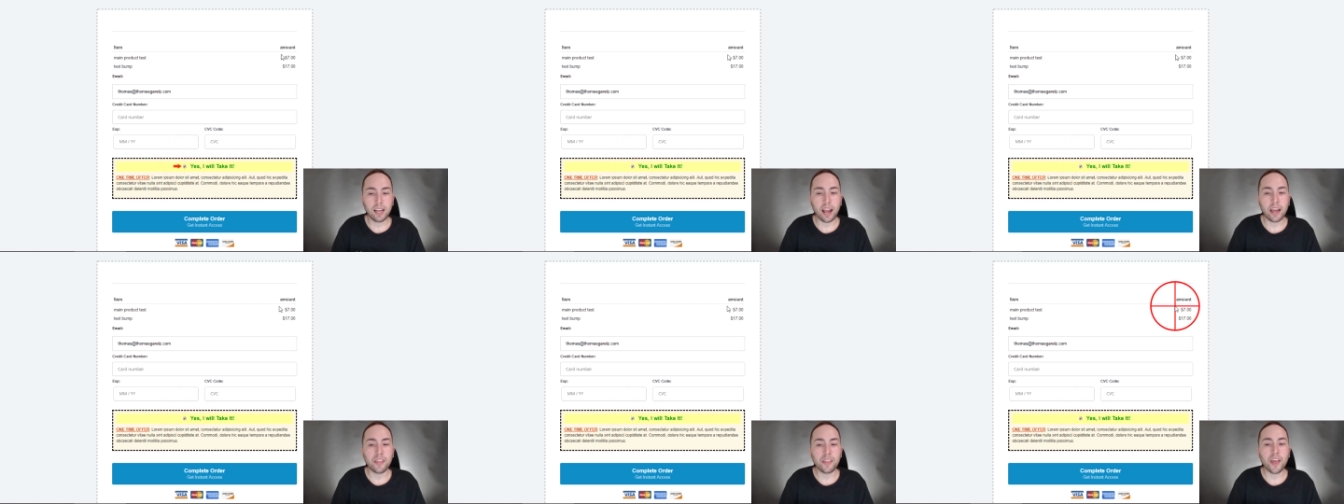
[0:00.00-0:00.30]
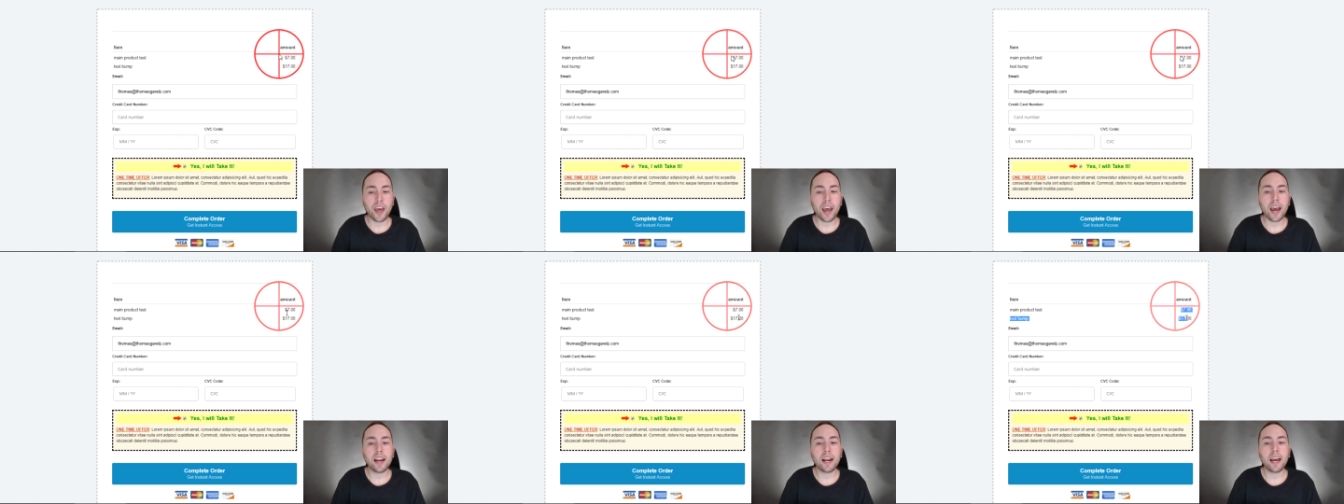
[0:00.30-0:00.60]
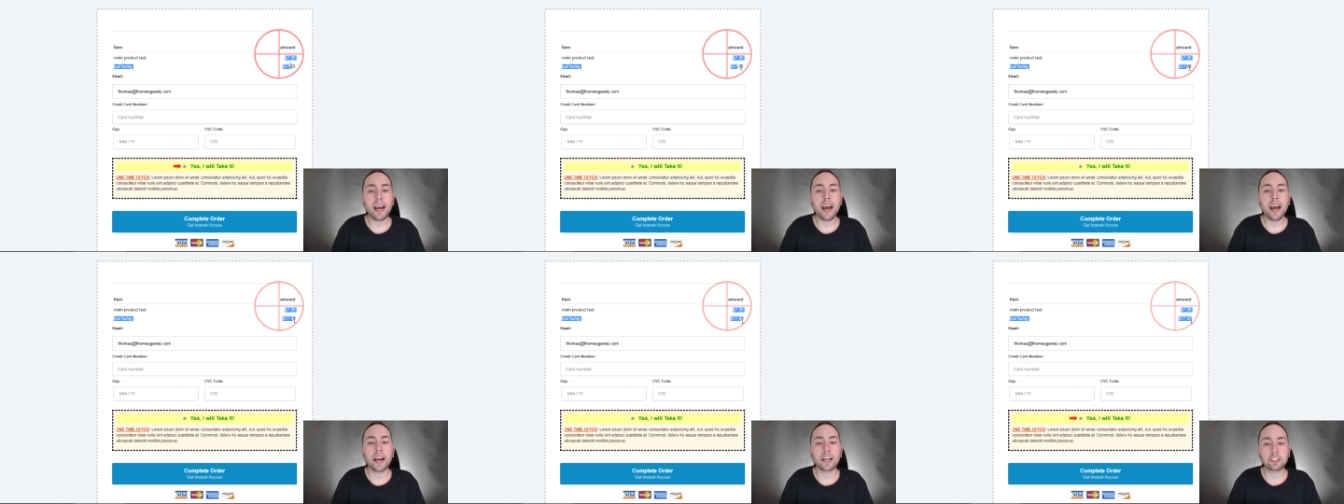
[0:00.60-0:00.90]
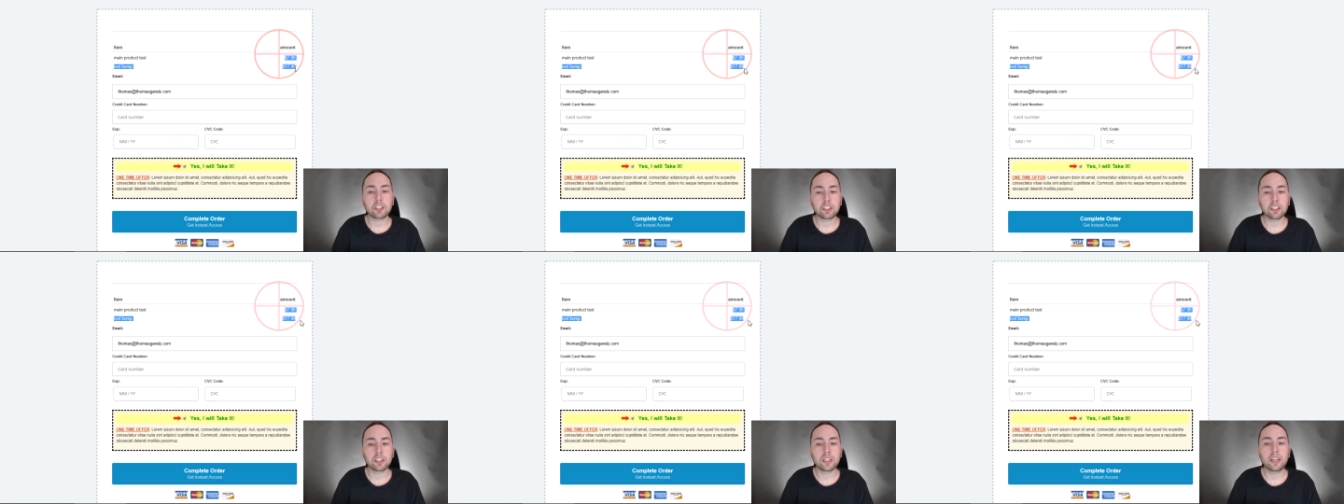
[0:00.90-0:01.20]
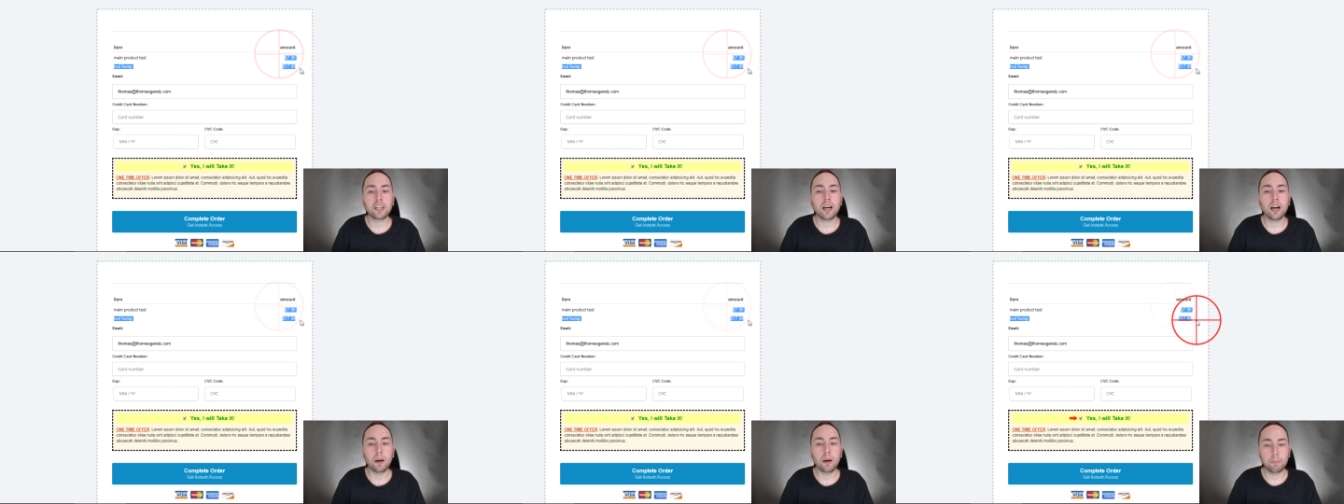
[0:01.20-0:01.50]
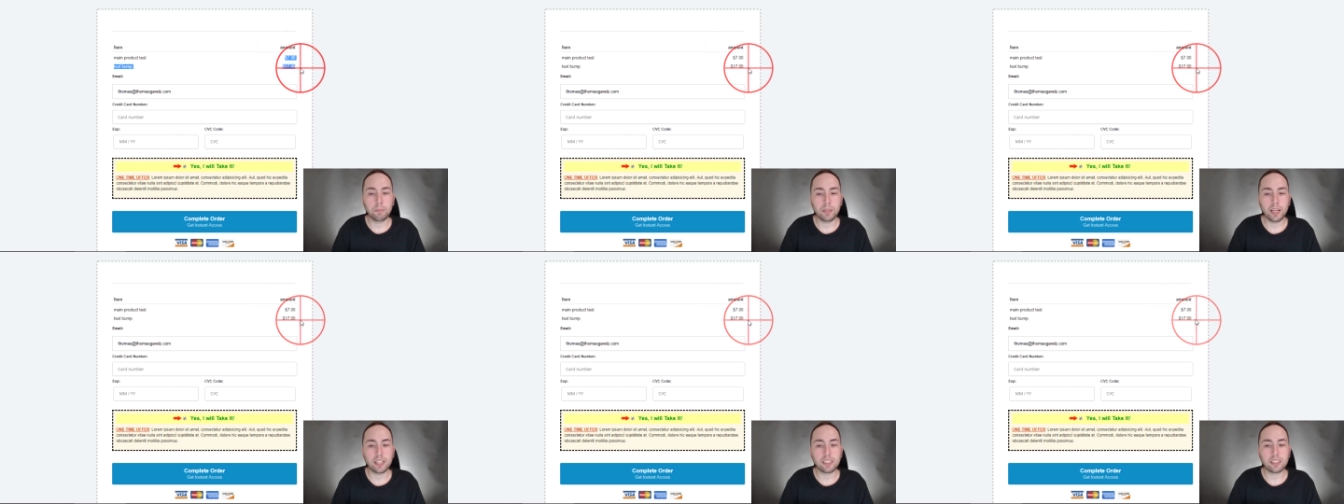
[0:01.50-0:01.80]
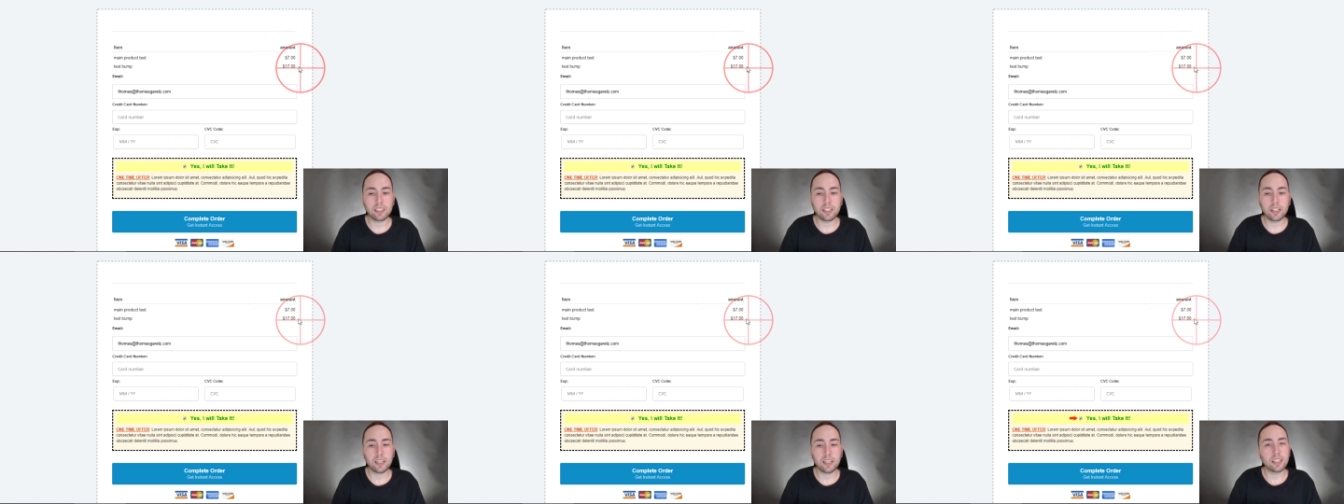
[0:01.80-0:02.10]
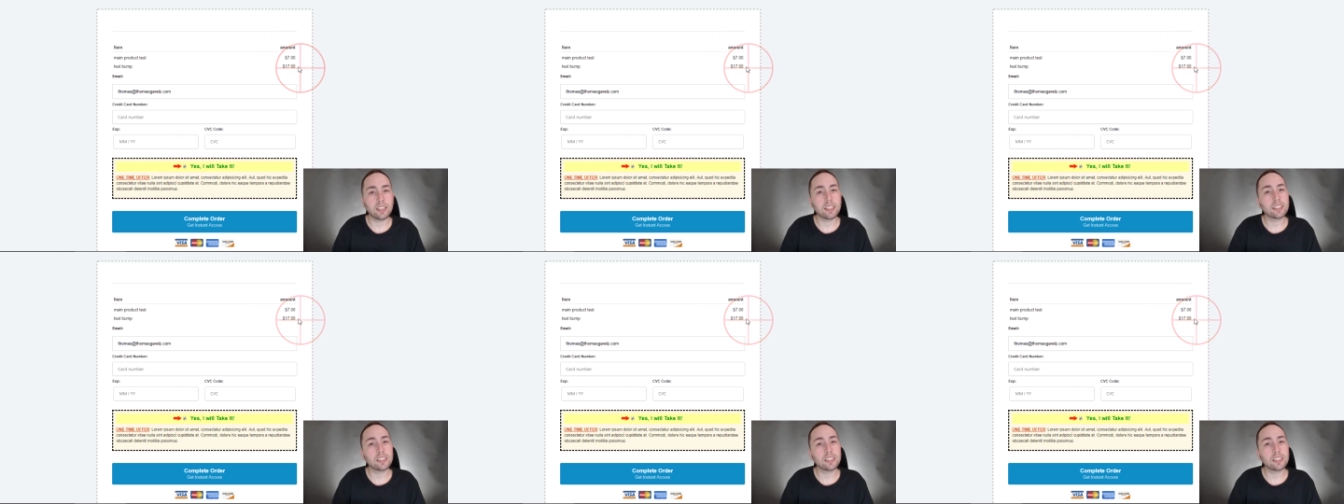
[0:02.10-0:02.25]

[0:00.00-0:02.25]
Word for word: and that actually updates it.